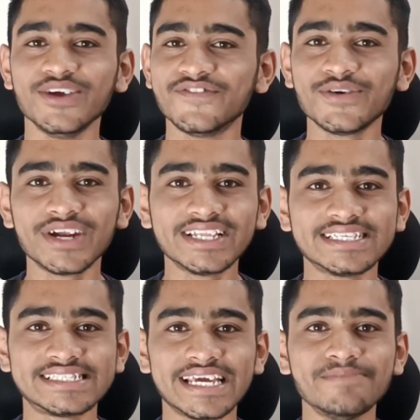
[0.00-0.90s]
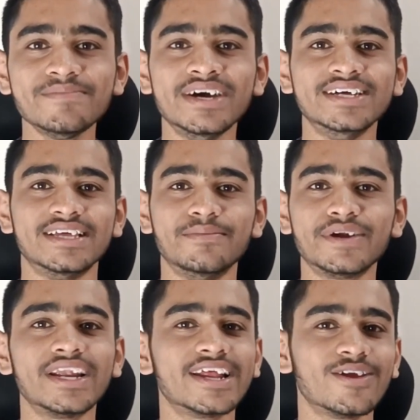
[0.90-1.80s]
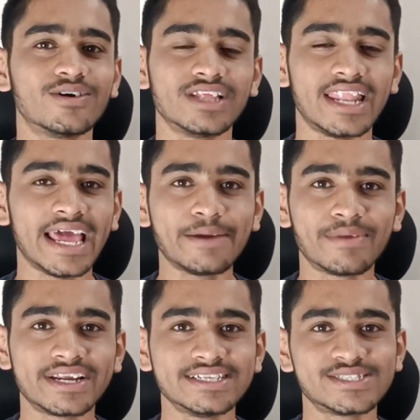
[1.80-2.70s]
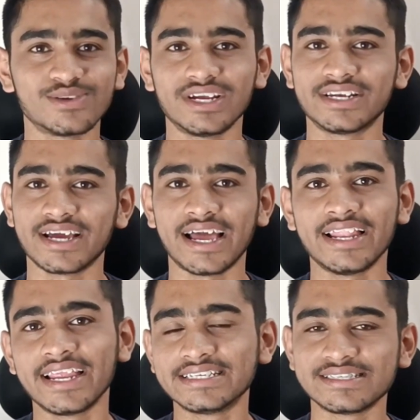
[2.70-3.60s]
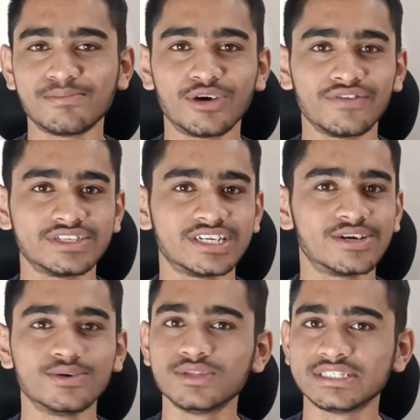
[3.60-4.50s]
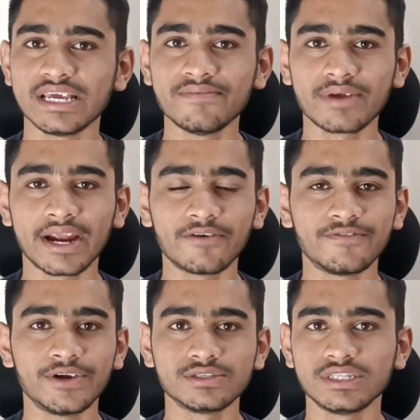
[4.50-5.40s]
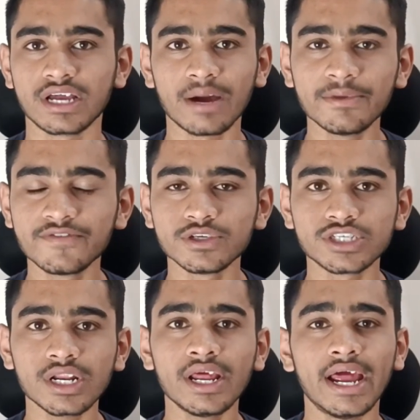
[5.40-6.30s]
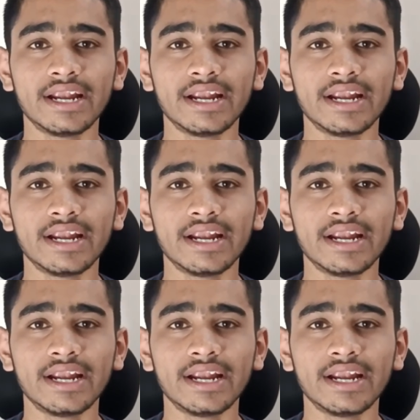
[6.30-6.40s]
If you did the same, then immediately click on the like button so that I'll get some motivation to do the same kind of videos in the coming future.